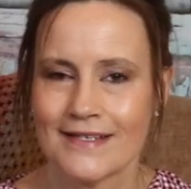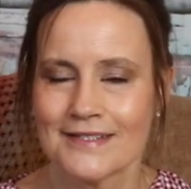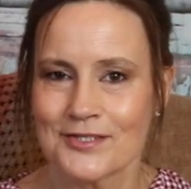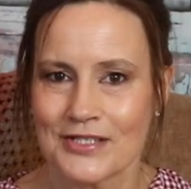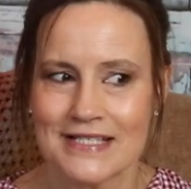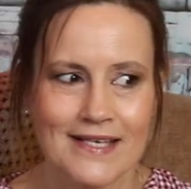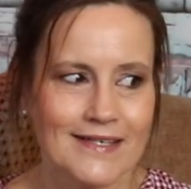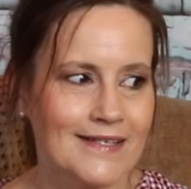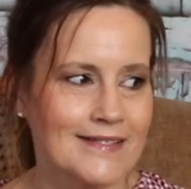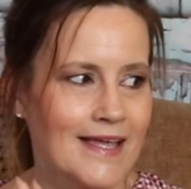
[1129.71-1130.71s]
So
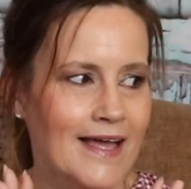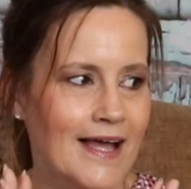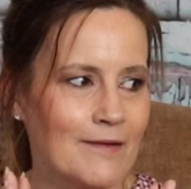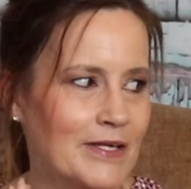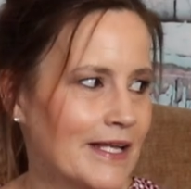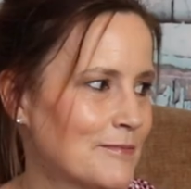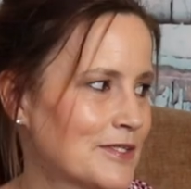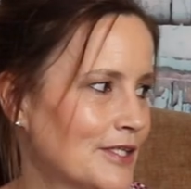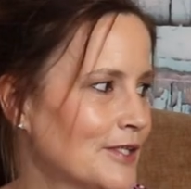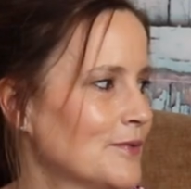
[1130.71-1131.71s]
excited! I've been
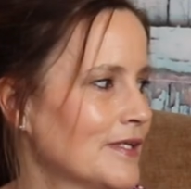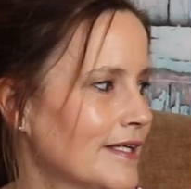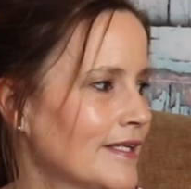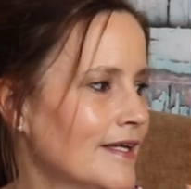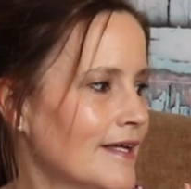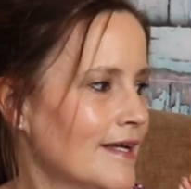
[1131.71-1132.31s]
absolutely